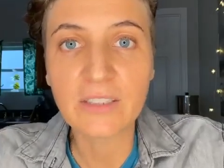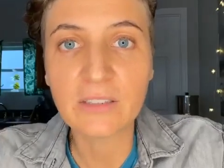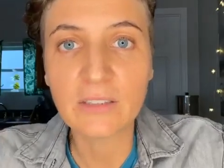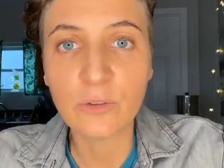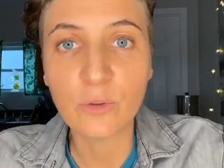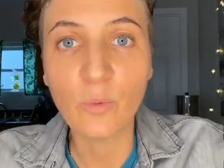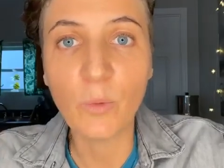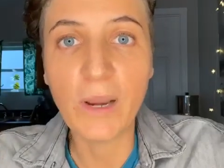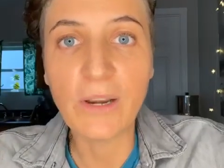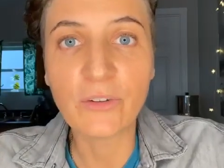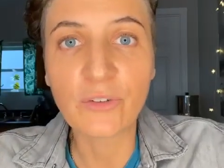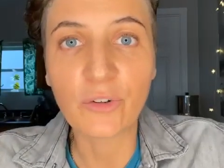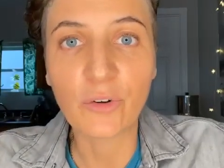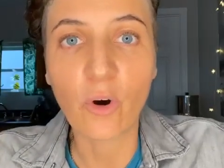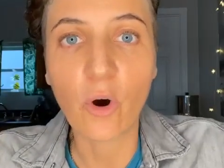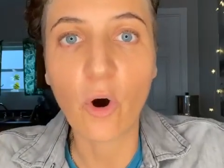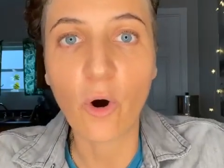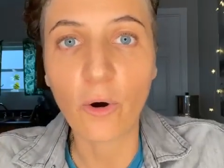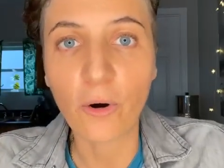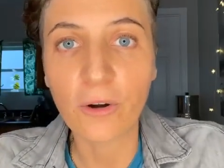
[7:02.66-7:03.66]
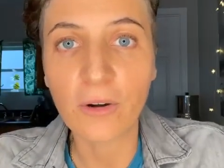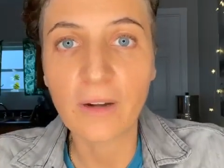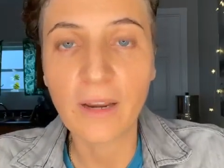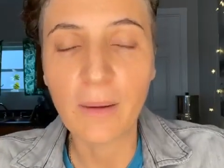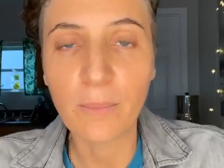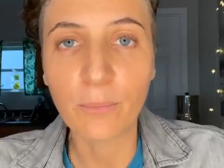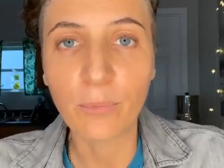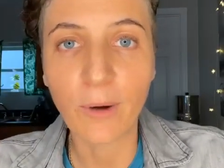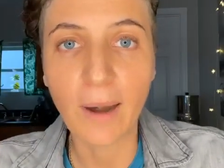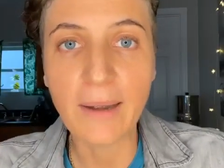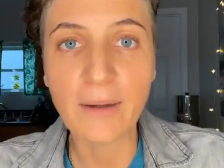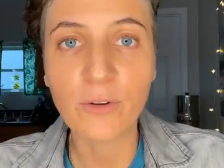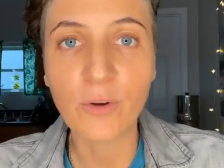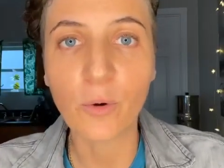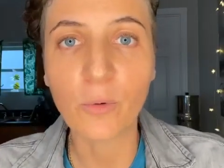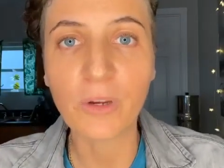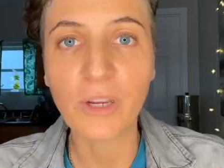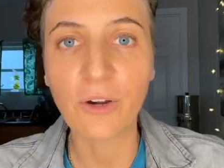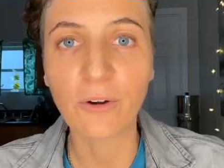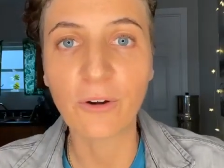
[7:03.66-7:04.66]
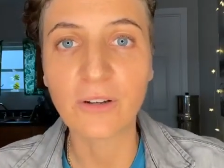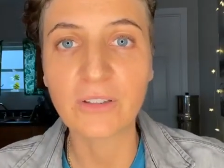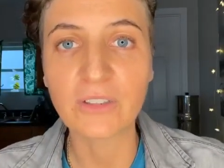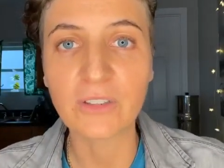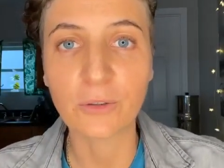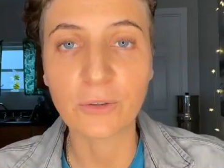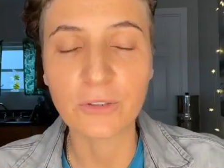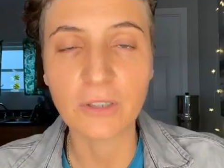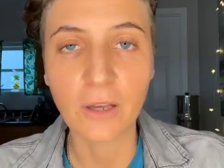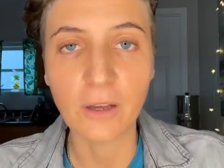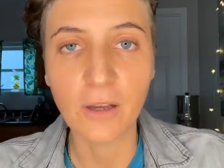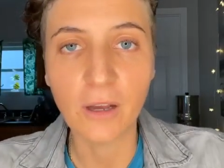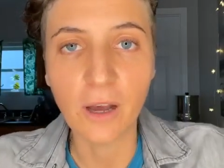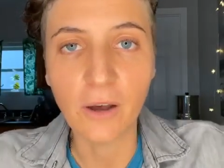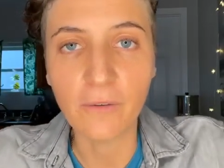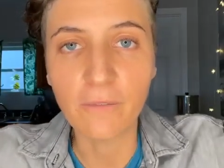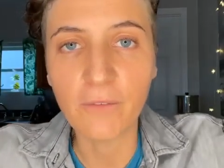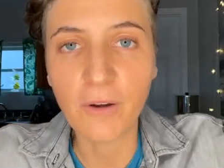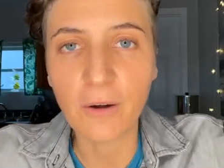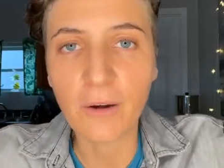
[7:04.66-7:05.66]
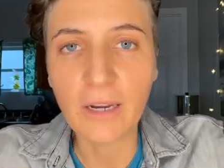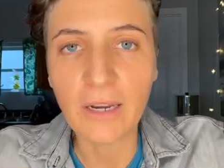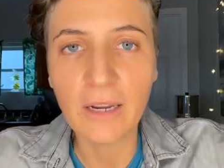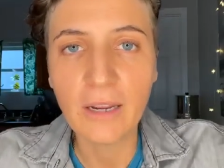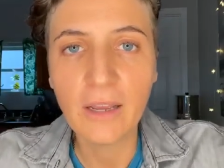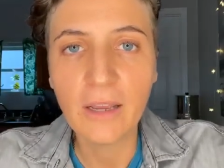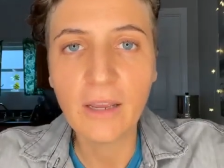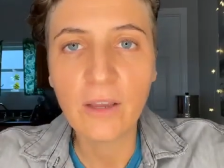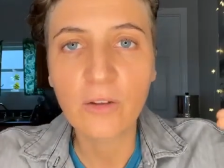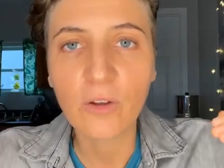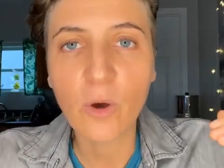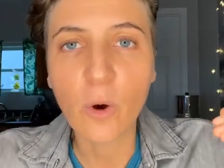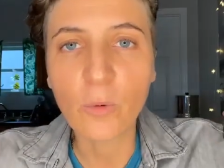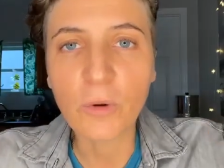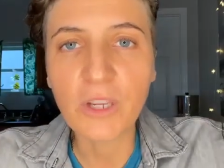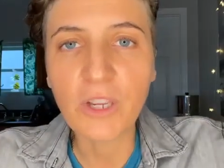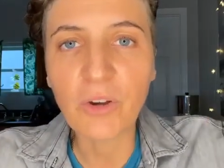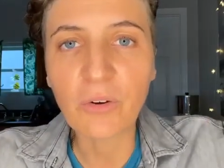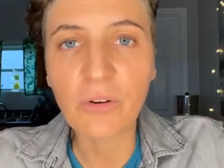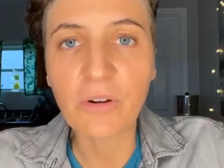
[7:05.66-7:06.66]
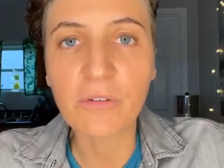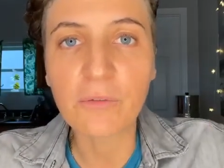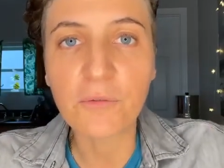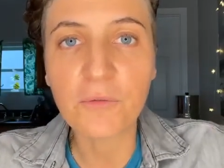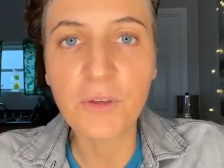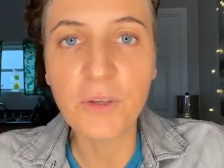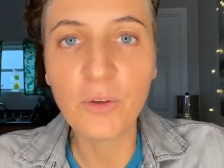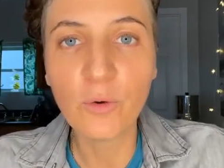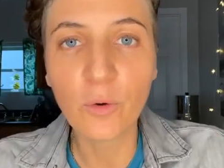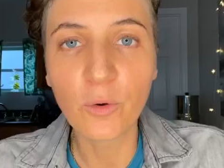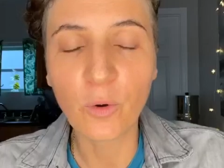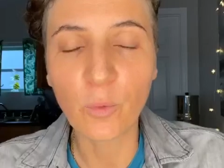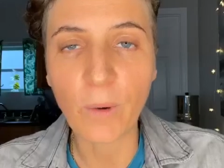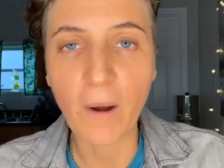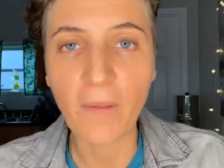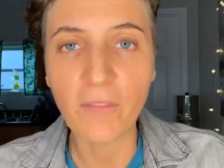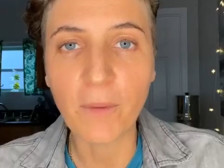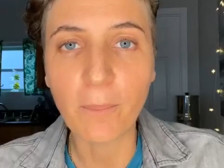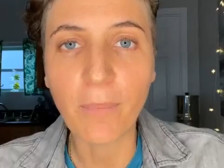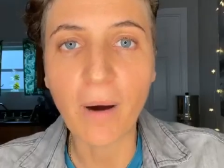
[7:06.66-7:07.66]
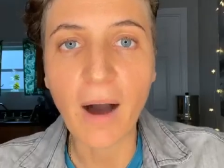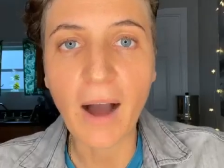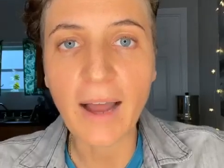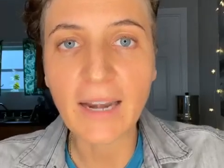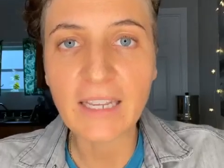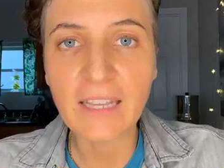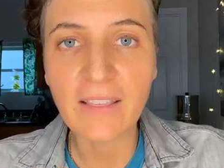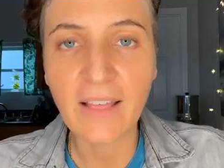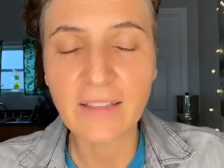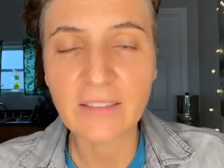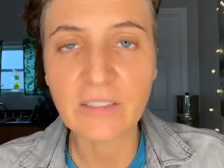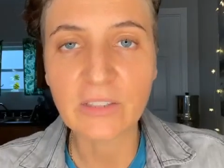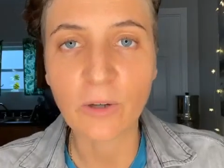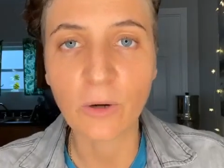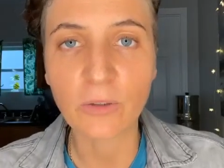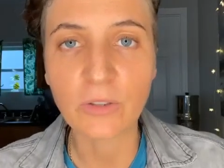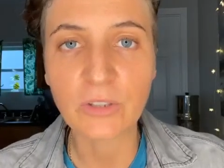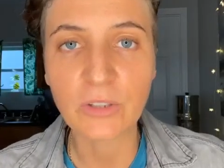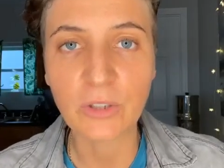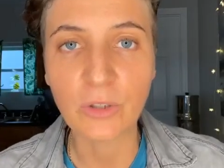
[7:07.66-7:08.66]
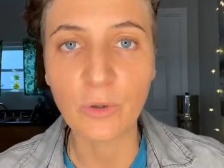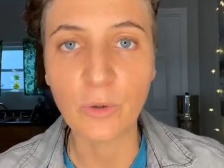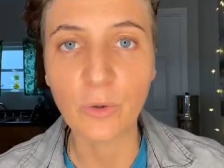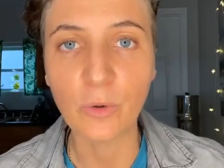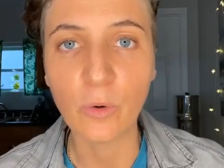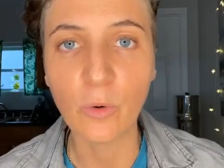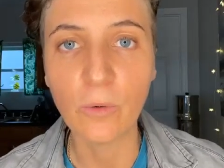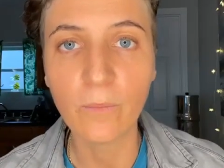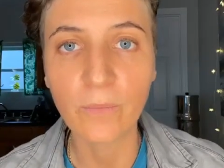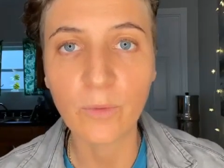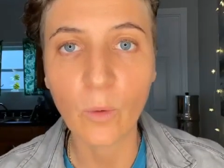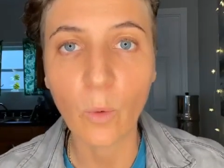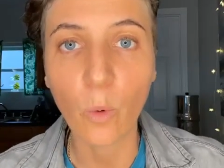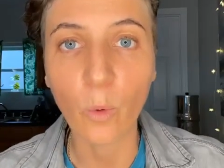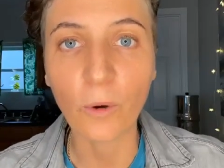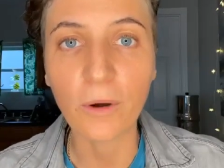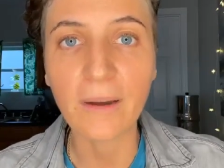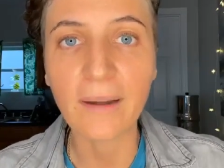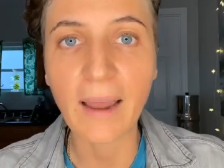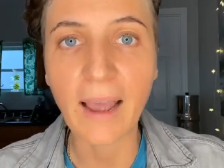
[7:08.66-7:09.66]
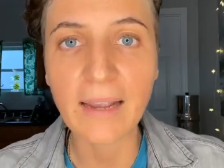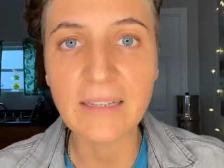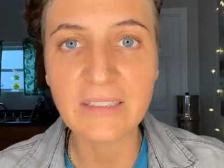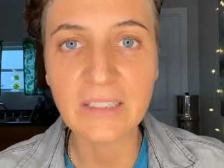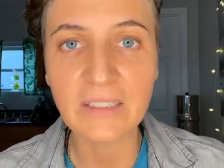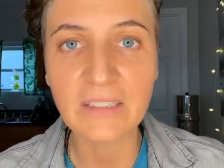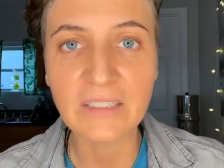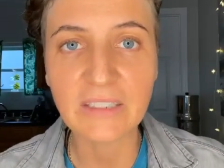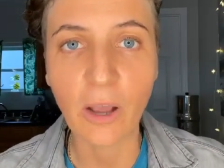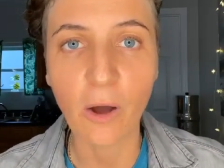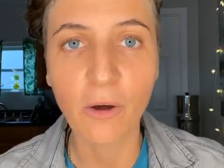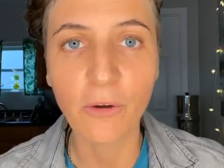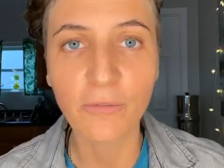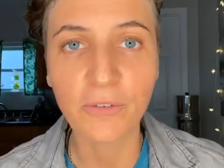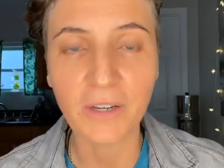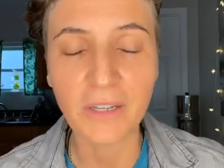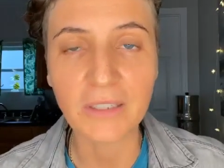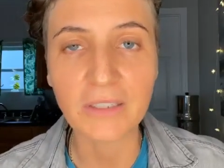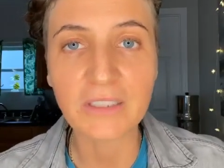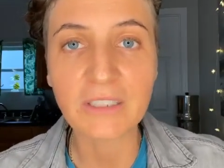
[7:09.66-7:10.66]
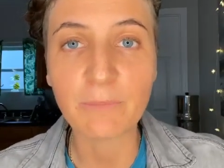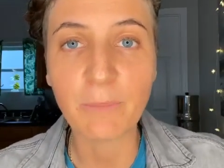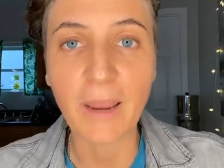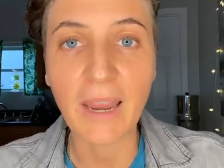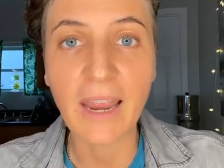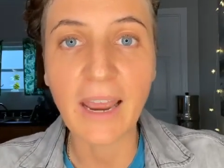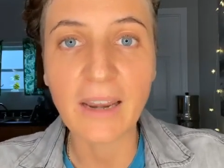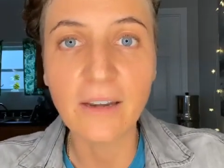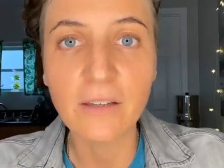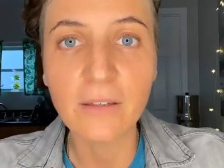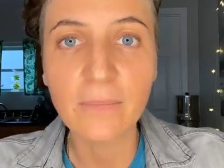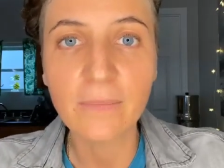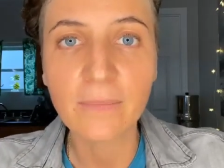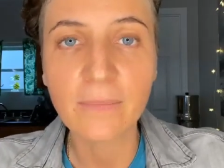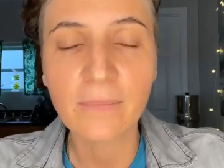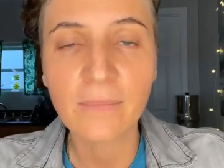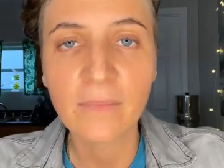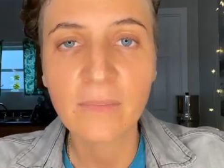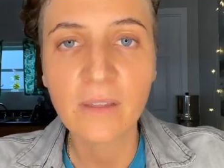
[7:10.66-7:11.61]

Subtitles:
as you enter heart and brain coherence. There's a very coherent field around the body that starts to organize itself and expand.